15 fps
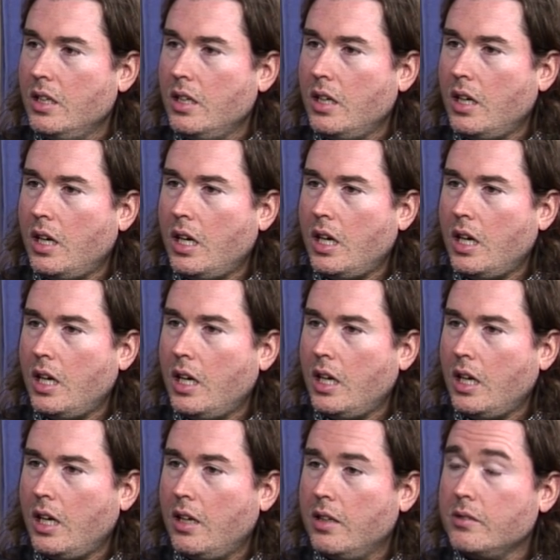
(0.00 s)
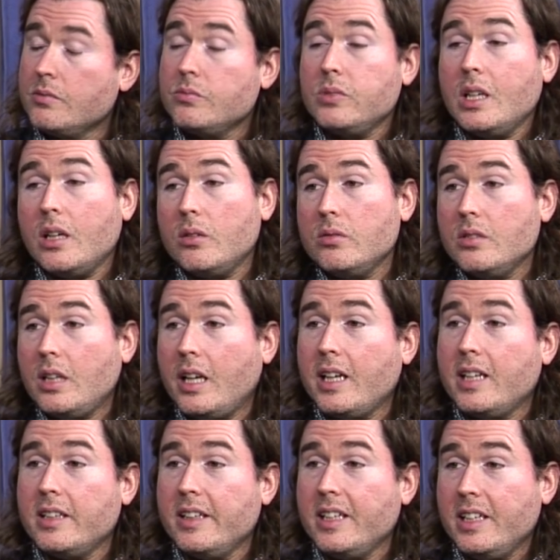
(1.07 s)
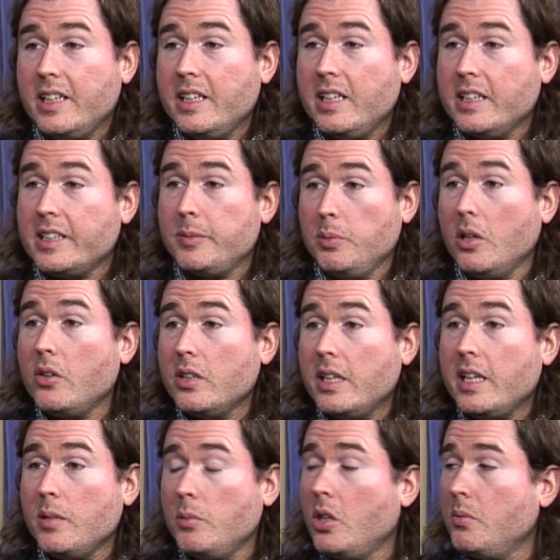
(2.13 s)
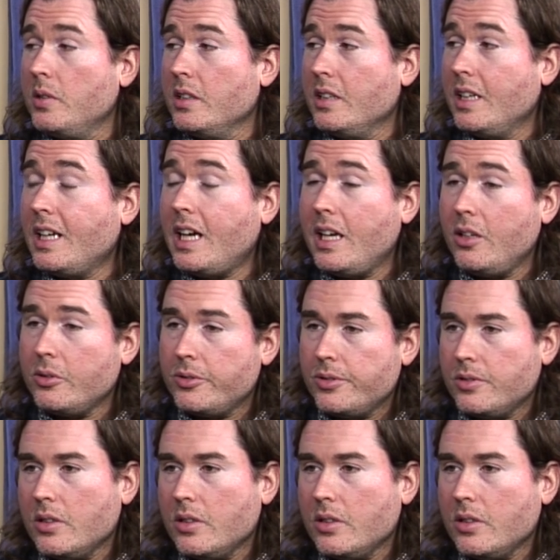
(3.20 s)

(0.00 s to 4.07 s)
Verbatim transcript: Well, I think he can explode at any moment. And I also...